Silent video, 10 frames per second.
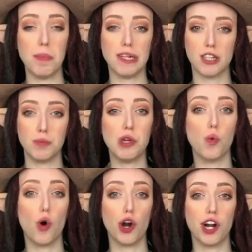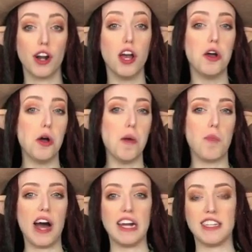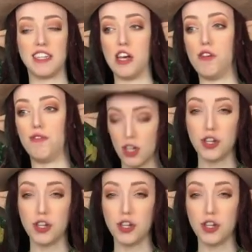meant to be worn by itself.